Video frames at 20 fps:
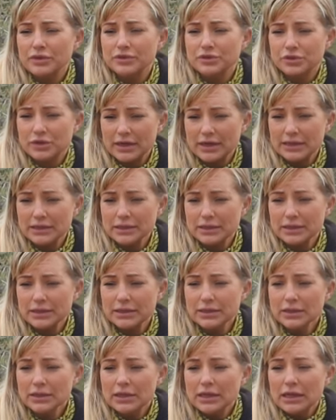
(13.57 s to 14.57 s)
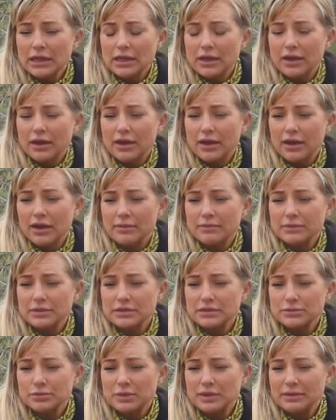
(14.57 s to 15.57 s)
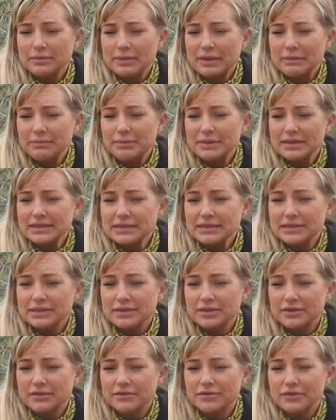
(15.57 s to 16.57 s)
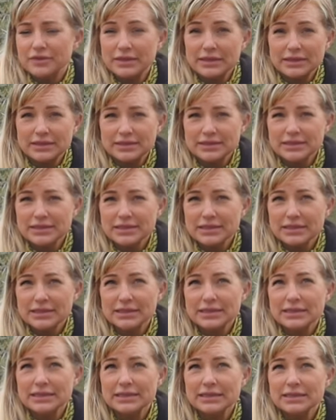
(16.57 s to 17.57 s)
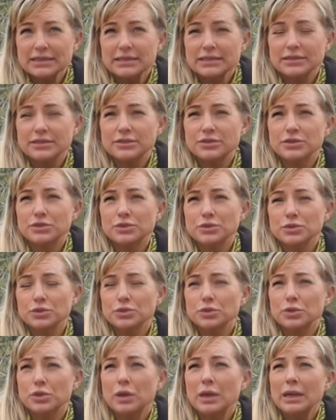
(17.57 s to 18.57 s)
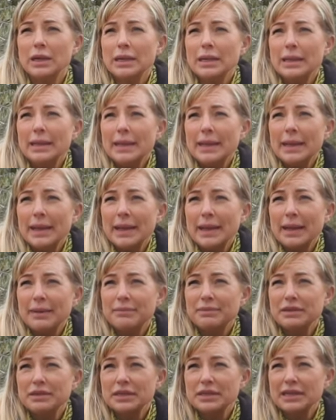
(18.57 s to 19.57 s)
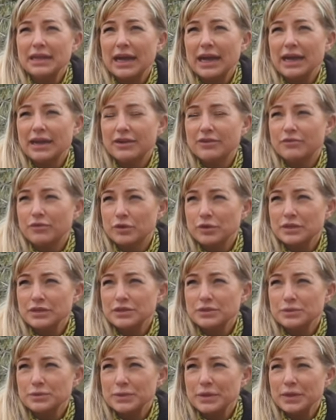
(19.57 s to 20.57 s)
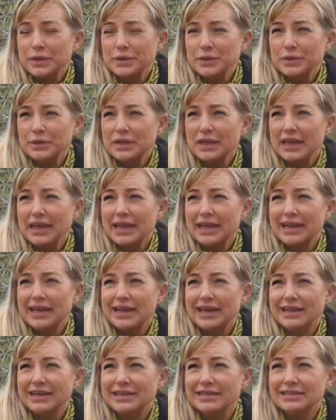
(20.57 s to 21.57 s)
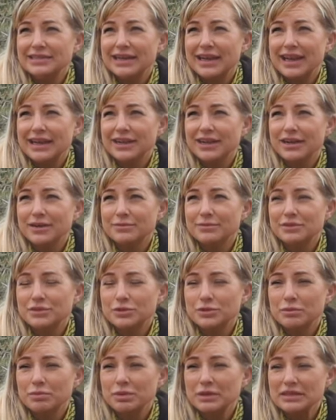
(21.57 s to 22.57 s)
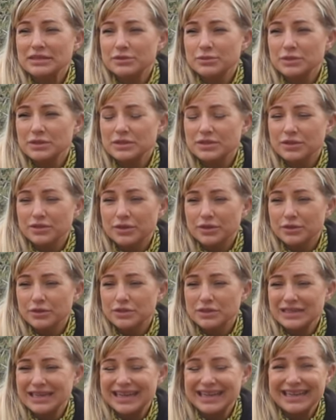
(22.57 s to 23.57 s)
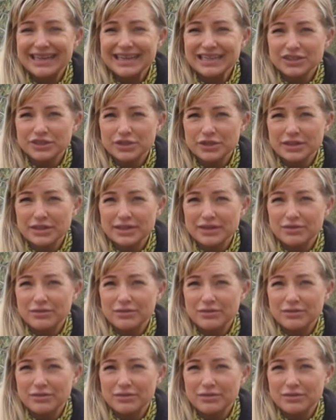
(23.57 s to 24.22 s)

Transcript: the trailer, because uh, one of my biggest fears is to uh, be like on a forest road and I come to a place where it's closed and I can't turn it